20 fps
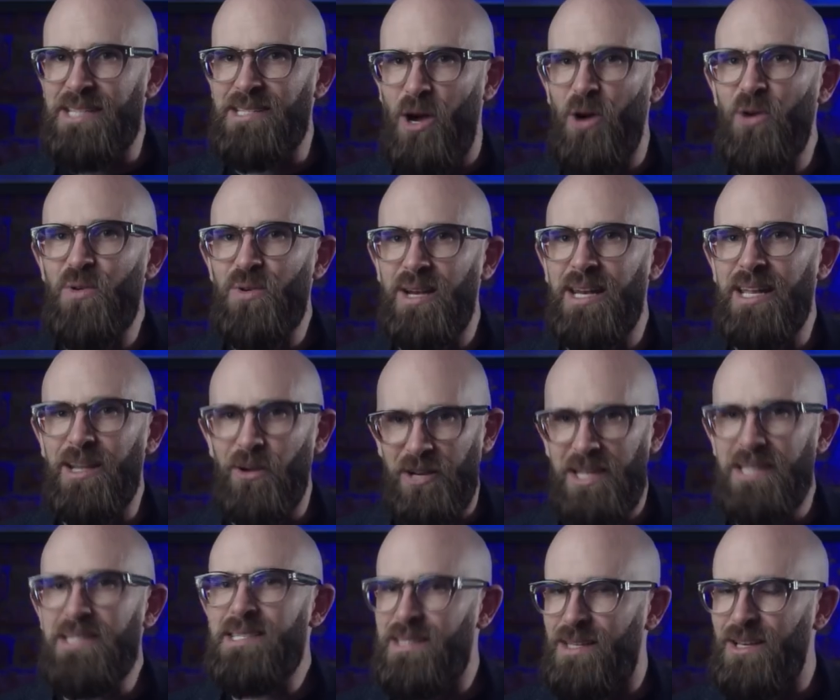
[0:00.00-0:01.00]
is only on
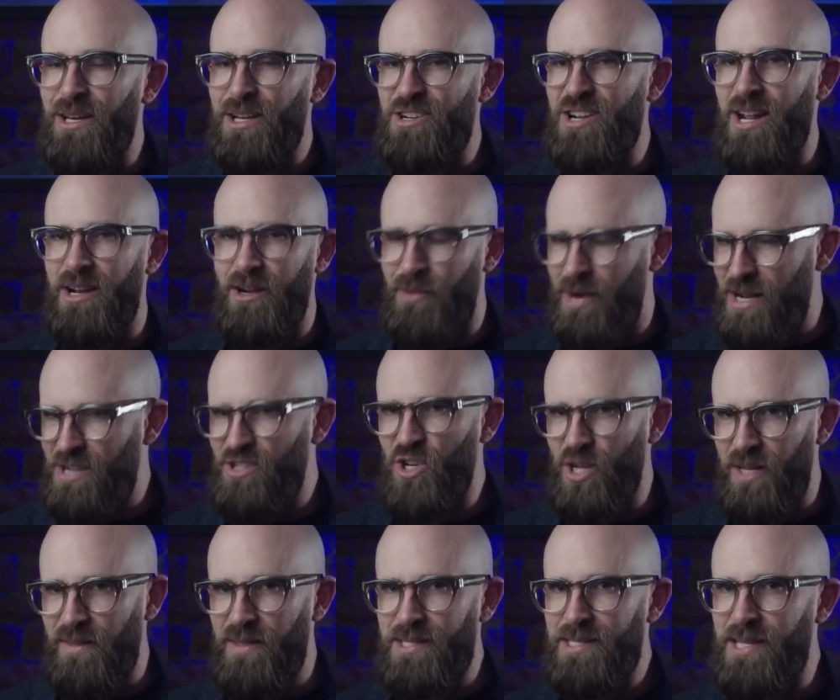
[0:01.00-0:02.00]
its third
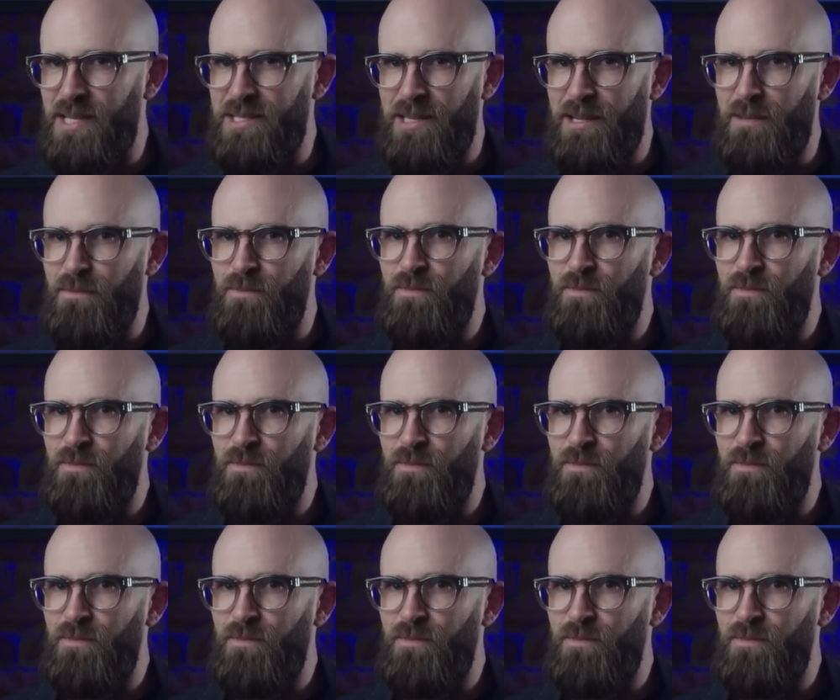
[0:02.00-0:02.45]
generation in the city.